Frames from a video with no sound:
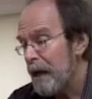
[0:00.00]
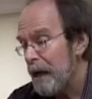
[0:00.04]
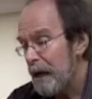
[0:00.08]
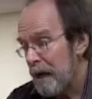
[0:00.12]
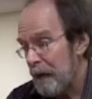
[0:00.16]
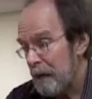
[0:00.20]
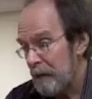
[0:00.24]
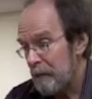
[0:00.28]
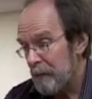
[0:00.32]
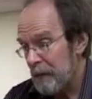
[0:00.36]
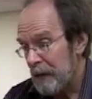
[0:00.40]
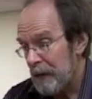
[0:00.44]

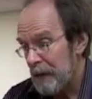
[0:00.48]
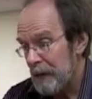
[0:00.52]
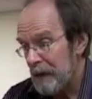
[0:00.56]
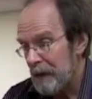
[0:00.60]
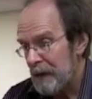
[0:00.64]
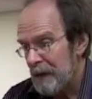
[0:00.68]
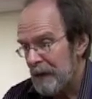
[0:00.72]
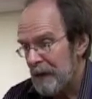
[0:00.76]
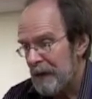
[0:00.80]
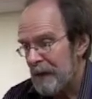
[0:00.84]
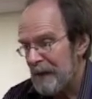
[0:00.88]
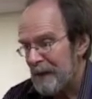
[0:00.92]

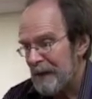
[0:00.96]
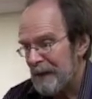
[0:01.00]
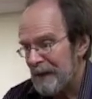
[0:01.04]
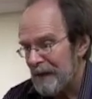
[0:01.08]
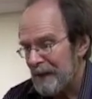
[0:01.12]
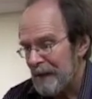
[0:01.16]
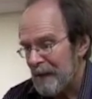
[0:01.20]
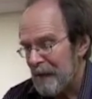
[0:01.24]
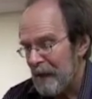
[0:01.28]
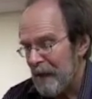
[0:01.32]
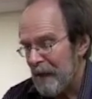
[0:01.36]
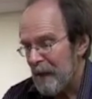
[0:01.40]

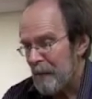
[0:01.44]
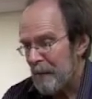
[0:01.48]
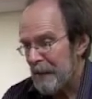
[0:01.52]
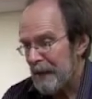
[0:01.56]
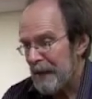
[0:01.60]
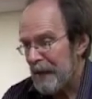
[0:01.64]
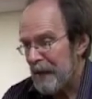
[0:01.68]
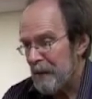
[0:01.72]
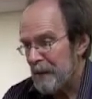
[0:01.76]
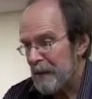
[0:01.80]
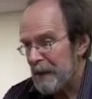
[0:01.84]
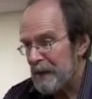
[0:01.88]
I
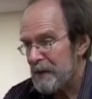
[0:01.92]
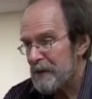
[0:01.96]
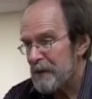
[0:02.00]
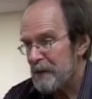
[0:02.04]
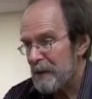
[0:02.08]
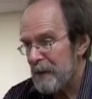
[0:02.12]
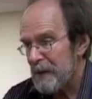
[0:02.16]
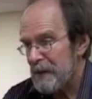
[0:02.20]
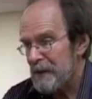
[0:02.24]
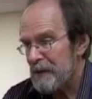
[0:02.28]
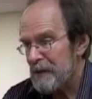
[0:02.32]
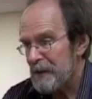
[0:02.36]
became
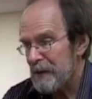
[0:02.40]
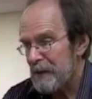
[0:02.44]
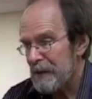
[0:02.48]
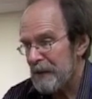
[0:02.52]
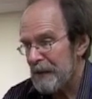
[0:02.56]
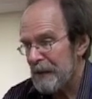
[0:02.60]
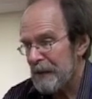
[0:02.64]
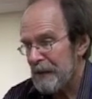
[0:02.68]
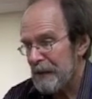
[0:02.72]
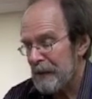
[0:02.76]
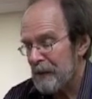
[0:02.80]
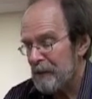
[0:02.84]

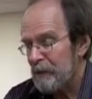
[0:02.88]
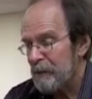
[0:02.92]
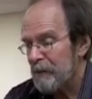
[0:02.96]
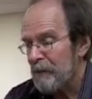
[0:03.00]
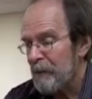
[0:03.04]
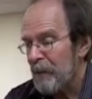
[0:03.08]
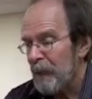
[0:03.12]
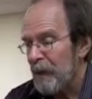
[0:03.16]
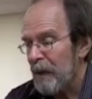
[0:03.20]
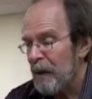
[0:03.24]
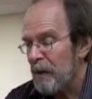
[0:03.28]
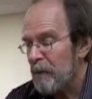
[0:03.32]
interested in
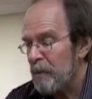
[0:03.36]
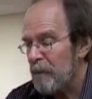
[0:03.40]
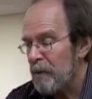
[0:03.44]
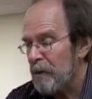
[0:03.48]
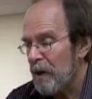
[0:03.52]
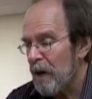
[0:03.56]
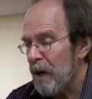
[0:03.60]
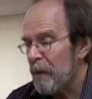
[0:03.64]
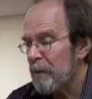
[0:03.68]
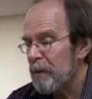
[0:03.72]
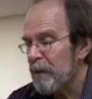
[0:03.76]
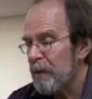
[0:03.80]
a
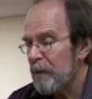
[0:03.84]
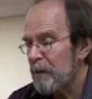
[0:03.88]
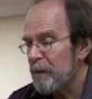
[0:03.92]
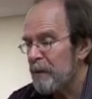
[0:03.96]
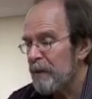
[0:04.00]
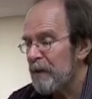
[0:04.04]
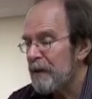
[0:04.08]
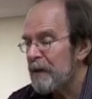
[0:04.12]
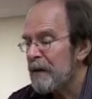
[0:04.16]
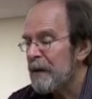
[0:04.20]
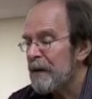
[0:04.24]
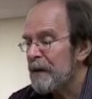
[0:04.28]

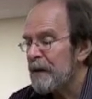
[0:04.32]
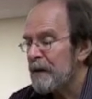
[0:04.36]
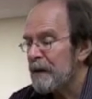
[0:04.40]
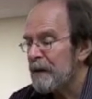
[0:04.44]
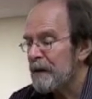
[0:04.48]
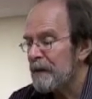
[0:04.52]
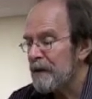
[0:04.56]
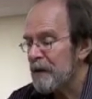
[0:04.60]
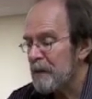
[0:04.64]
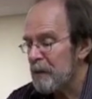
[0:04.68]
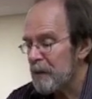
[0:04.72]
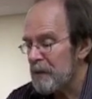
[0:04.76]
problem
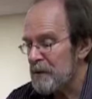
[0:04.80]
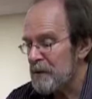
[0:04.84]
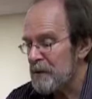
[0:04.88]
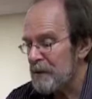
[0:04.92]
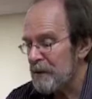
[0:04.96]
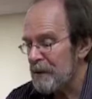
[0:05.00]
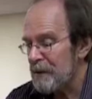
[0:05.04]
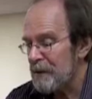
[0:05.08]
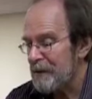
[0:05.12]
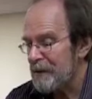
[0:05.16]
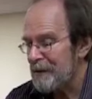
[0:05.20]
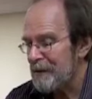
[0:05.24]
that
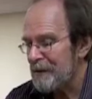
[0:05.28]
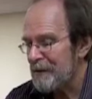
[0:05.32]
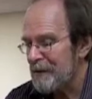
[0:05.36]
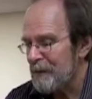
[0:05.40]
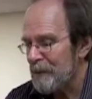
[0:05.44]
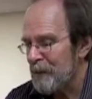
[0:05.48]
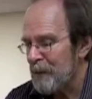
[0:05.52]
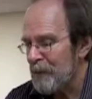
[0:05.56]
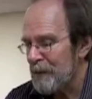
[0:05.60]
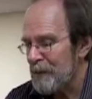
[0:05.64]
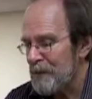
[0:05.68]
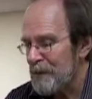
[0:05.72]
was
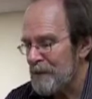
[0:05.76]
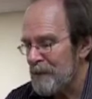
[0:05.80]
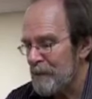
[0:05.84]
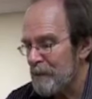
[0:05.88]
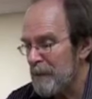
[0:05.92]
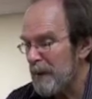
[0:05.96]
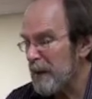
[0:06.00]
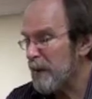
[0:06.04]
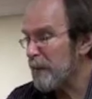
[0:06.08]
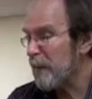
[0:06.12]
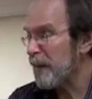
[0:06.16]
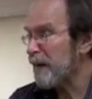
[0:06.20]
a
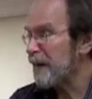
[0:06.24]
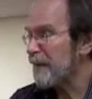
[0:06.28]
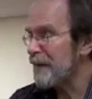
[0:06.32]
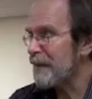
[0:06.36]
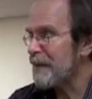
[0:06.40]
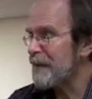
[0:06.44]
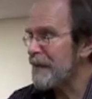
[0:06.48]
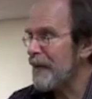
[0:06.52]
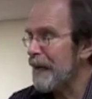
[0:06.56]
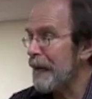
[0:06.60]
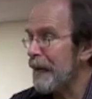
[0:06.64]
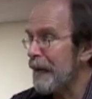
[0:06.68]
big one
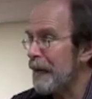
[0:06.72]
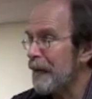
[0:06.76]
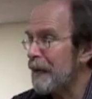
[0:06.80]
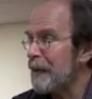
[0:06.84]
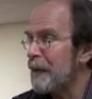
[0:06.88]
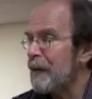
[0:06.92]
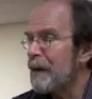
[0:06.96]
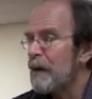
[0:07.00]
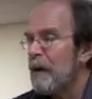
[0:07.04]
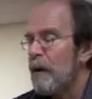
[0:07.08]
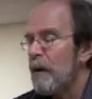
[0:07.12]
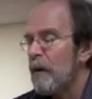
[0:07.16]
of the
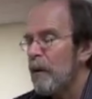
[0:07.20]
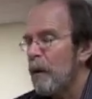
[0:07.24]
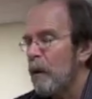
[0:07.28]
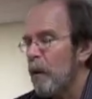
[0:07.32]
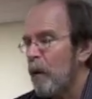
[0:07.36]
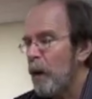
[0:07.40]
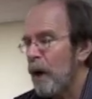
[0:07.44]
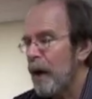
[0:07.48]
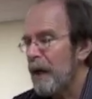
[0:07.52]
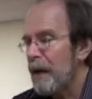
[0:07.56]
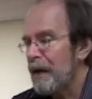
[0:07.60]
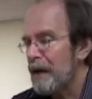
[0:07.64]
day.
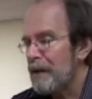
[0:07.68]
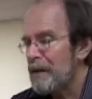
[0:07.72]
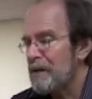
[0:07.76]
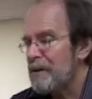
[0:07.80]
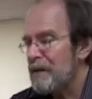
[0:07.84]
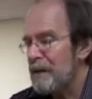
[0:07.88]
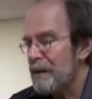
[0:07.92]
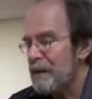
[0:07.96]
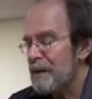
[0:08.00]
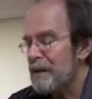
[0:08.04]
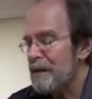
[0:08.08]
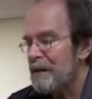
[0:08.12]
Why
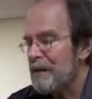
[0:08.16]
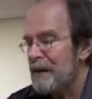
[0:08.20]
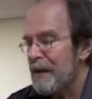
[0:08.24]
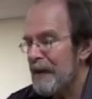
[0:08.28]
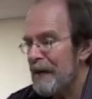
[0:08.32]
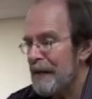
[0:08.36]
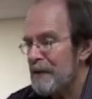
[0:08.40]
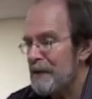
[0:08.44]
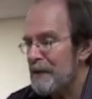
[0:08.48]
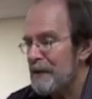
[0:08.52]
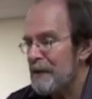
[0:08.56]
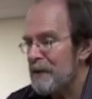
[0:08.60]
is it
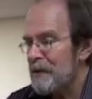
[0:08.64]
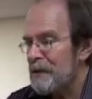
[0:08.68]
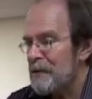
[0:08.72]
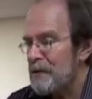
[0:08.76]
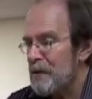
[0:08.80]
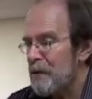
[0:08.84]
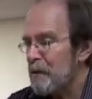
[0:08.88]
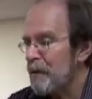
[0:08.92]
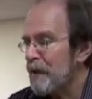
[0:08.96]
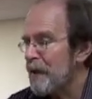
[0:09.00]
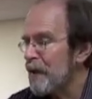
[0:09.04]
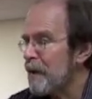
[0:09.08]
that
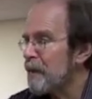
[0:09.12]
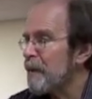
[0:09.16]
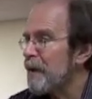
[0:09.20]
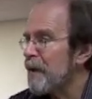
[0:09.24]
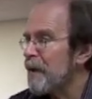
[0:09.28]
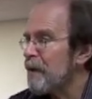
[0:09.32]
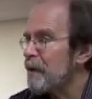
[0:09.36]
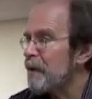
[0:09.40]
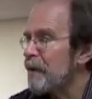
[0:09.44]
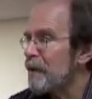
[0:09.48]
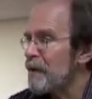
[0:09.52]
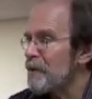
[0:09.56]
so many
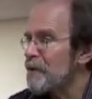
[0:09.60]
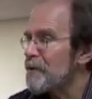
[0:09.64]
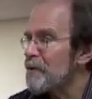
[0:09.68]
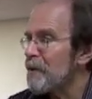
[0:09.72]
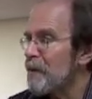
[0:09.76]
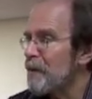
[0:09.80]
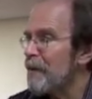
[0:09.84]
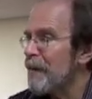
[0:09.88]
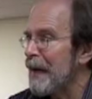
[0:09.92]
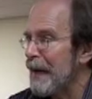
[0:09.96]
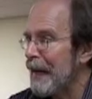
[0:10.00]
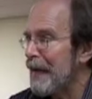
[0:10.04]
people are
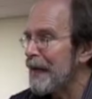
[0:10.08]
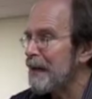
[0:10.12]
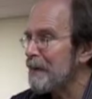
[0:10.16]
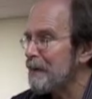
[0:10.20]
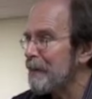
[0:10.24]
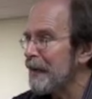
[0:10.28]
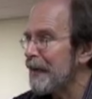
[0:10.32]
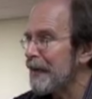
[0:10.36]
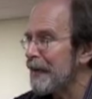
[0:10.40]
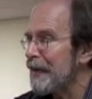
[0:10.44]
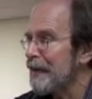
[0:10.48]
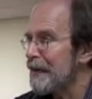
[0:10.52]
so bad
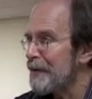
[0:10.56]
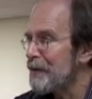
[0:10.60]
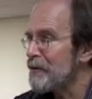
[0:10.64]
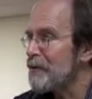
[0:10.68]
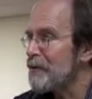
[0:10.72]
at making